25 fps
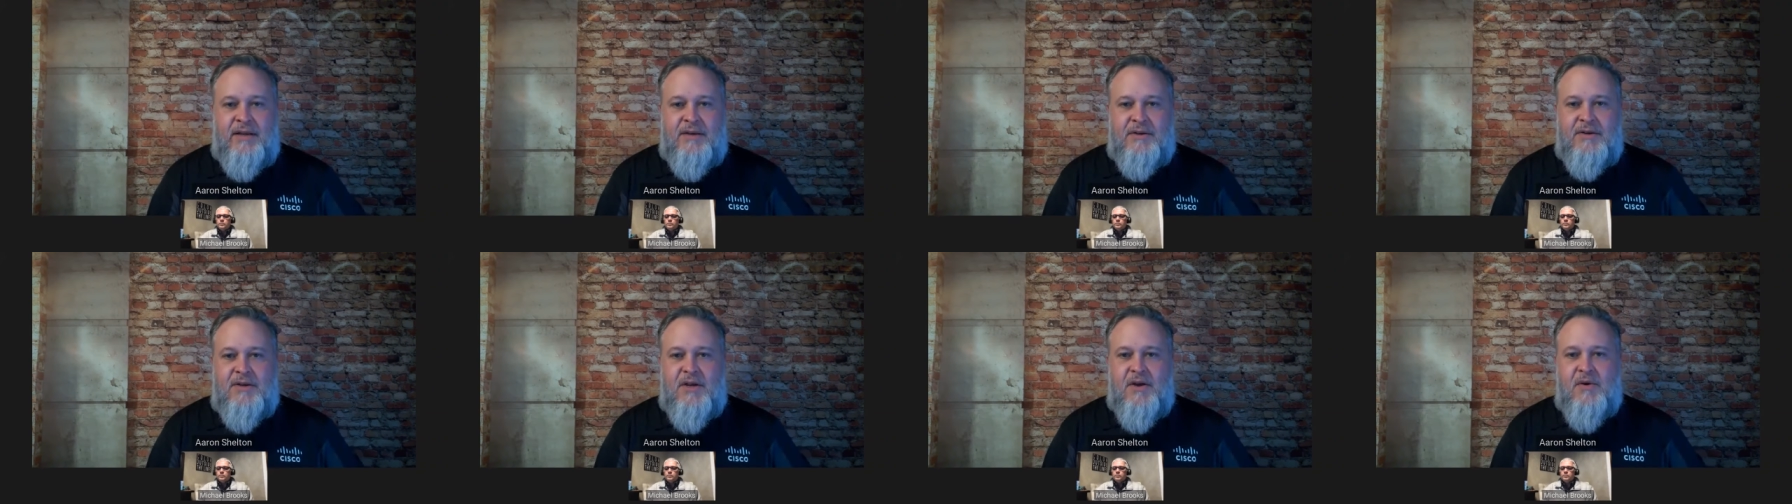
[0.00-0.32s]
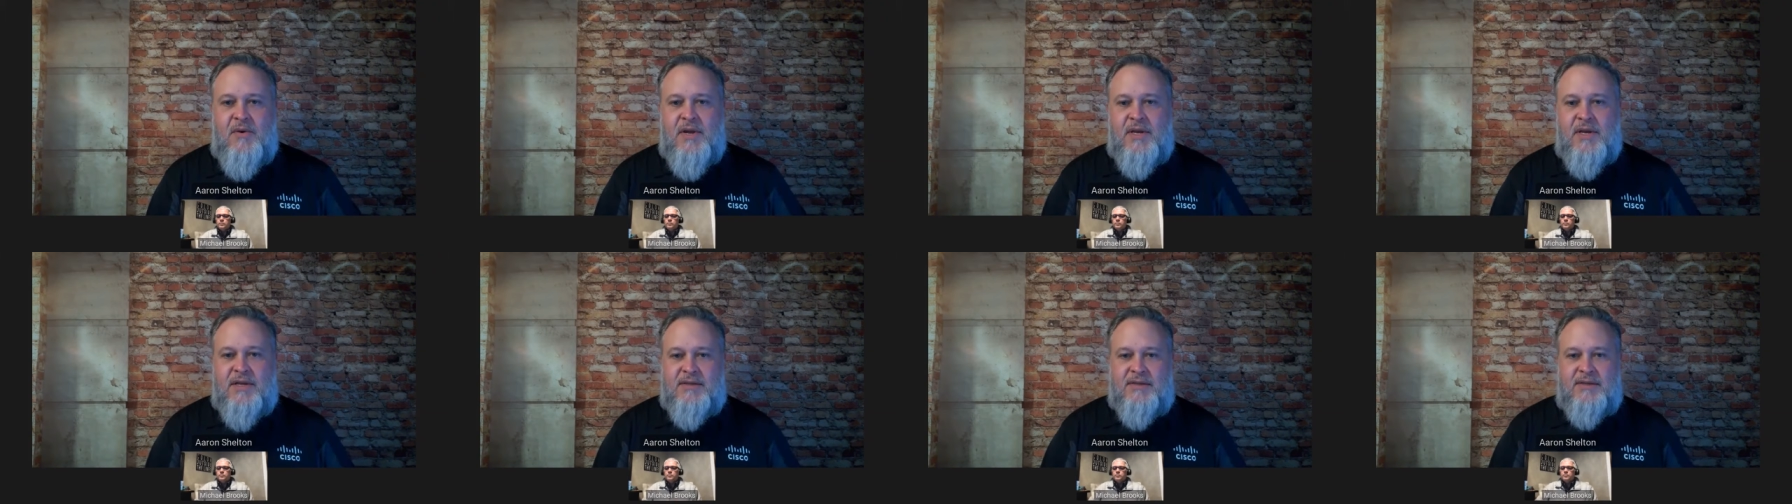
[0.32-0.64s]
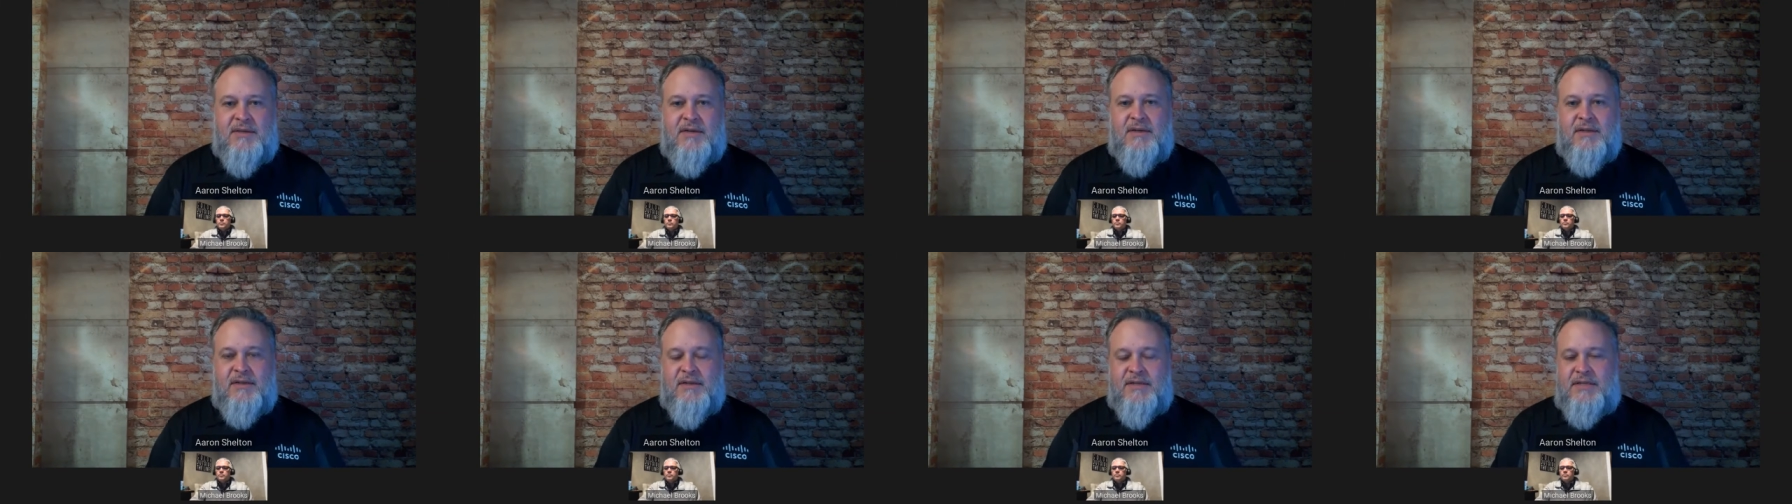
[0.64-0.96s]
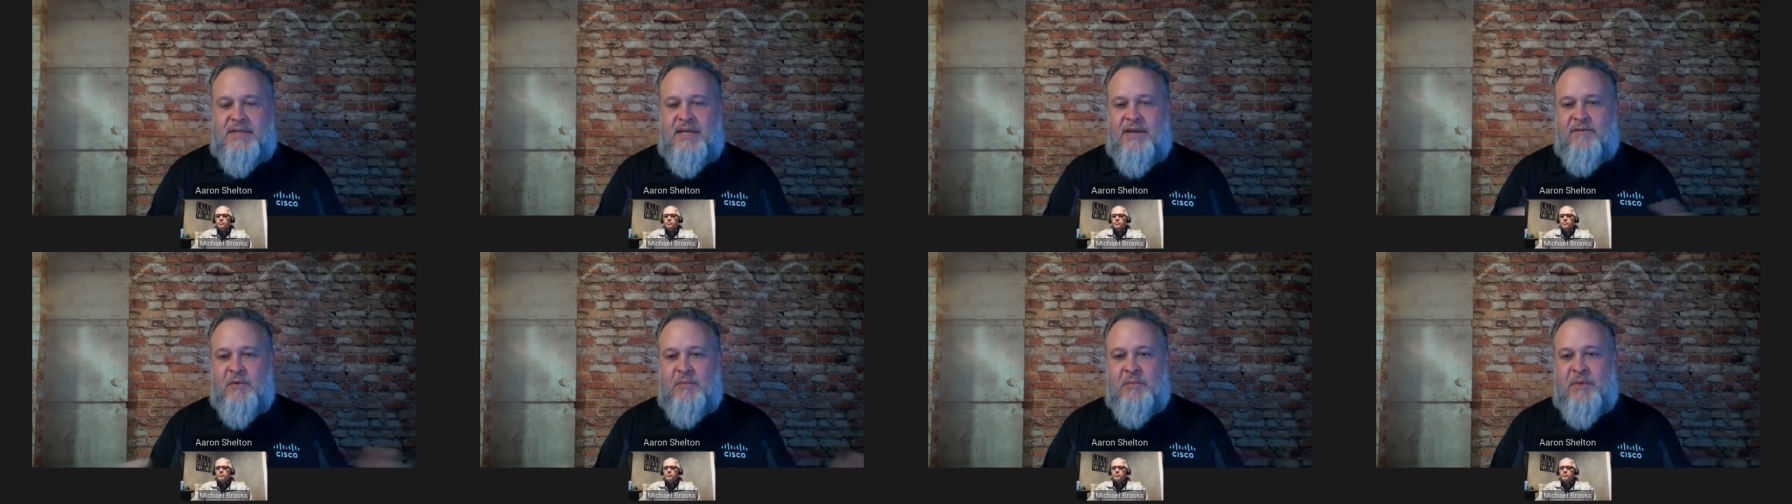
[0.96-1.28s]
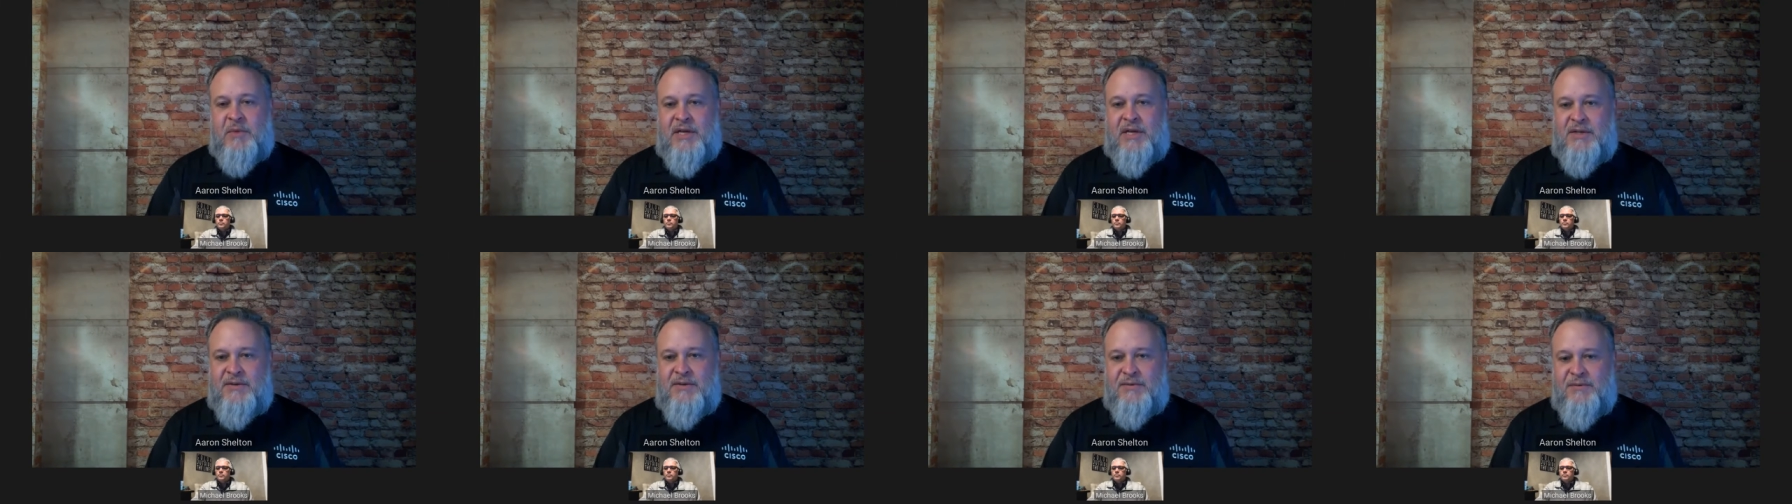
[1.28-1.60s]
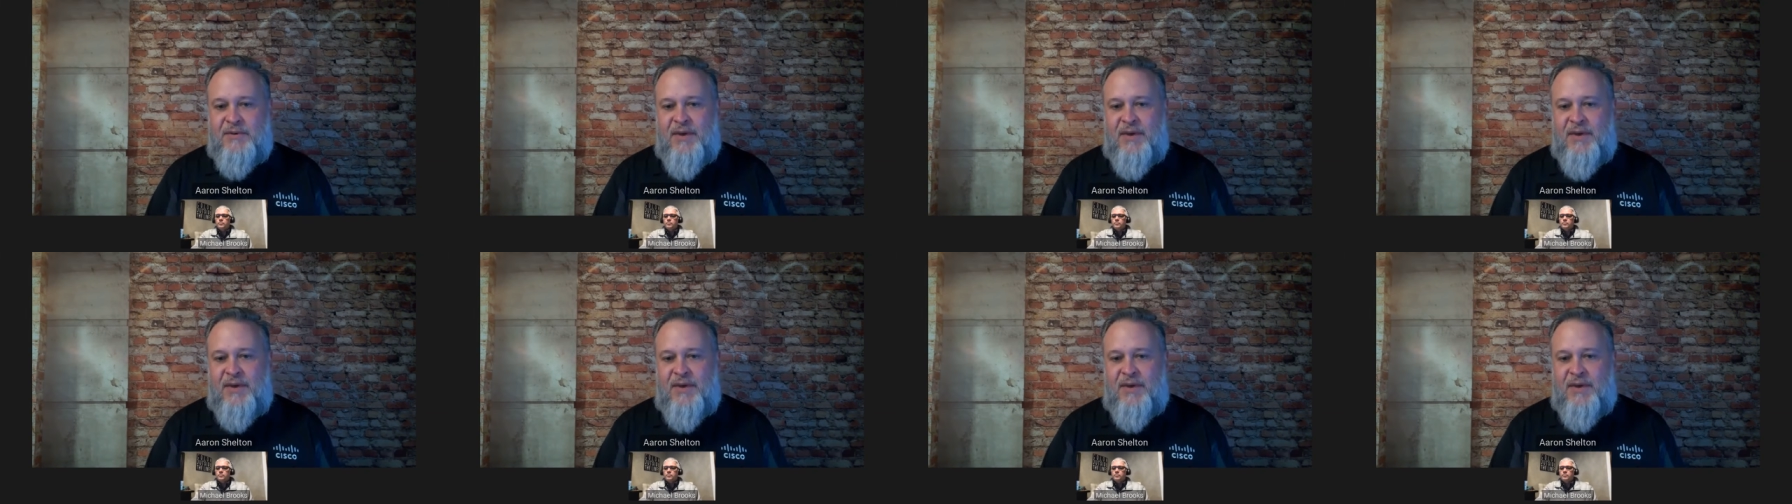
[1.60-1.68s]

You don't necessarily see everybody's